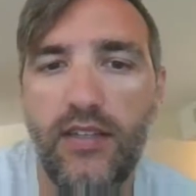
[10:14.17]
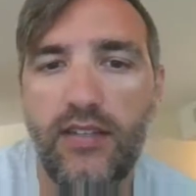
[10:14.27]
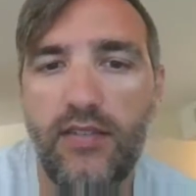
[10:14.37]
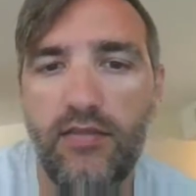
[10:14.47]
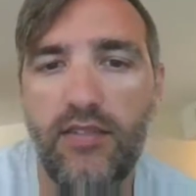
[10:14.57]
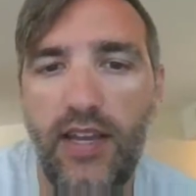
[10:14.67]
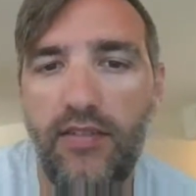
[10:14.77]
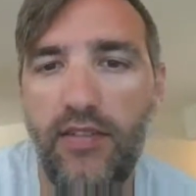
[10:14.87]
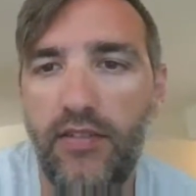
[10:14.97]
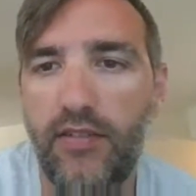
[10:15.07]
So
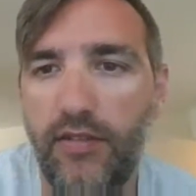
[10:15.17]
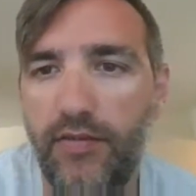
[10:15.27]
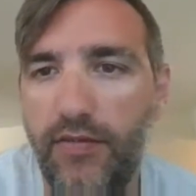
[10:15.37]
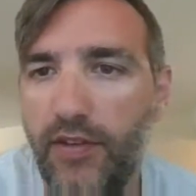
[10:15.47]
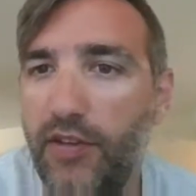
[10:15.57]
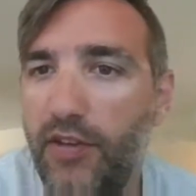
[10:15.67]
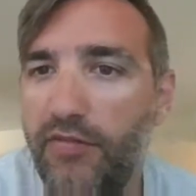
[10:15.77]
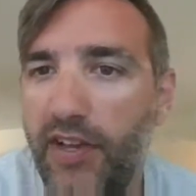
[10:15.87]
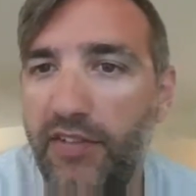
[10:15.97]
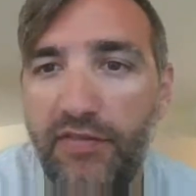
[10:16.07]
Talon, go
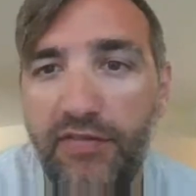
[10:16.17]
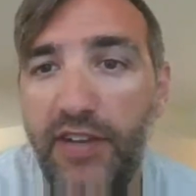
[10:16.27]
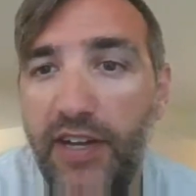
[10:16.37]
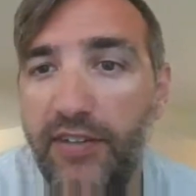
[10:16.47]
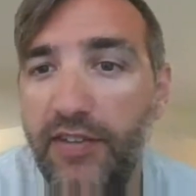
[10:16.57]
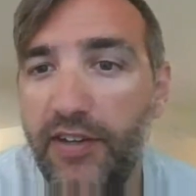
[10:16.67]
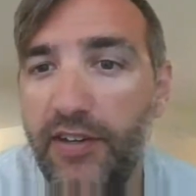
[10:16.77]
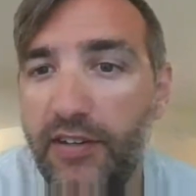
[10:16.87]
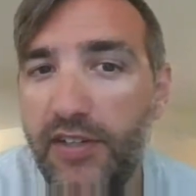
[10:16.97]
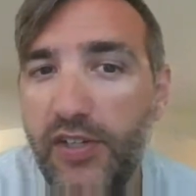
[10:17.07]
5 for 5
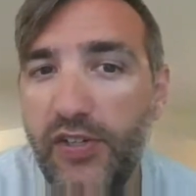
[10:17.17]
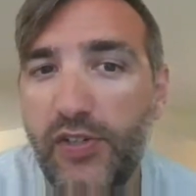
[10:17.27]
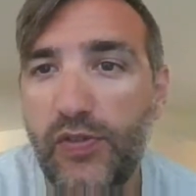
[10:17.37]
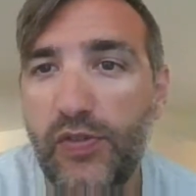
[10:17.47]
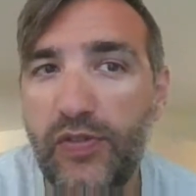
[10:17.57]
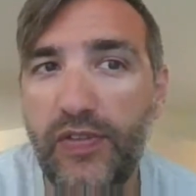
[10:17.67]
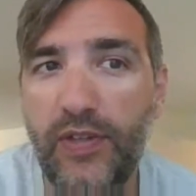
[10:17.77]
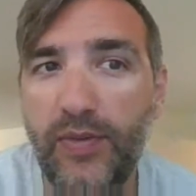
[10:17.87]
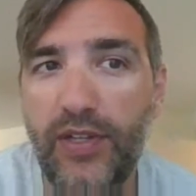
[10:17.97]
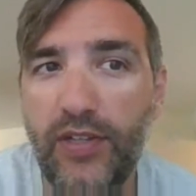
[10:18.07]
here, or if
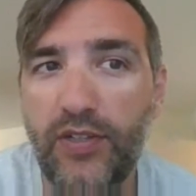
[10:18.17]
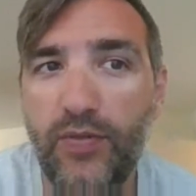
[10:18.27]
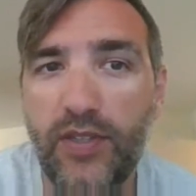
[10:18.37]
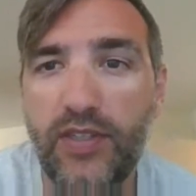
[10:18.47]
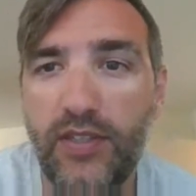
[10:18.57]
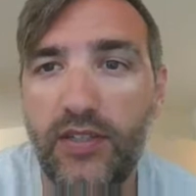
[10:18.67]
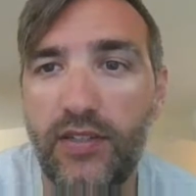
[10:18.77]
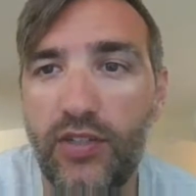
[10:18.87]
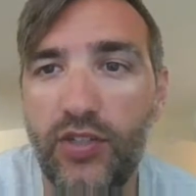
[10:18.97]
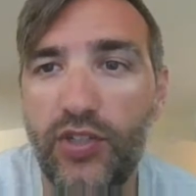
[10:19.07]
anybody else wants to
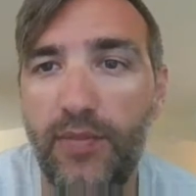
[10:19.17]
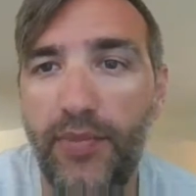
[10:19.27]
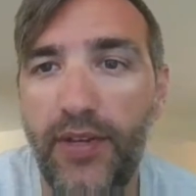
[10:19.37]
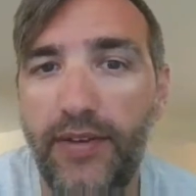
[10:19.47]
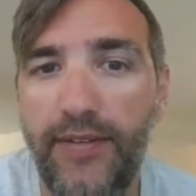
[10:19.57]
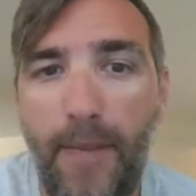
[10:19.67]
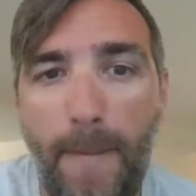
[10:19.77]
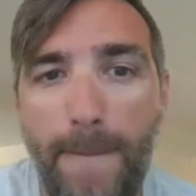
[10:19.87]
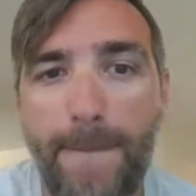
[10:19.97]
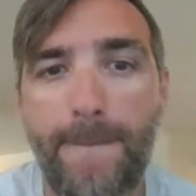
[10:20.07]
jump in
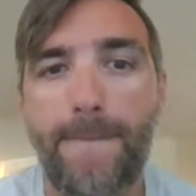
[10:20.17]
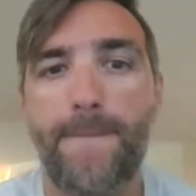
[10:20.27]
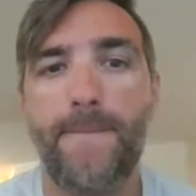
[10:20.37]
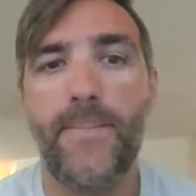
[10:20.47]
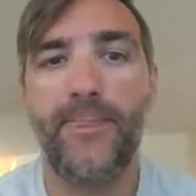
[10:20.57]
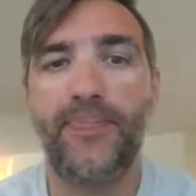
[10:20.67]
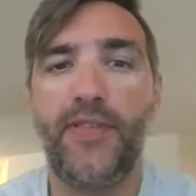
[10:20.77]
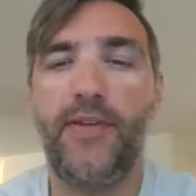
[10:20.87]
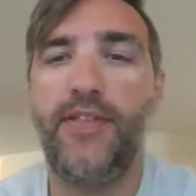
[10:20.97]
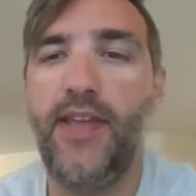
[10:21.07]

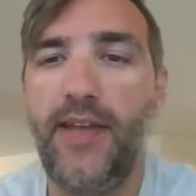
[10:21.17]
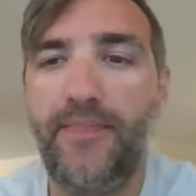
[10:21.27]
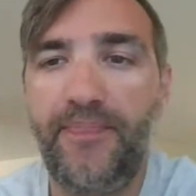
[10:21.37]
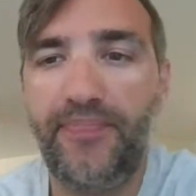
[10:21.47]
on that.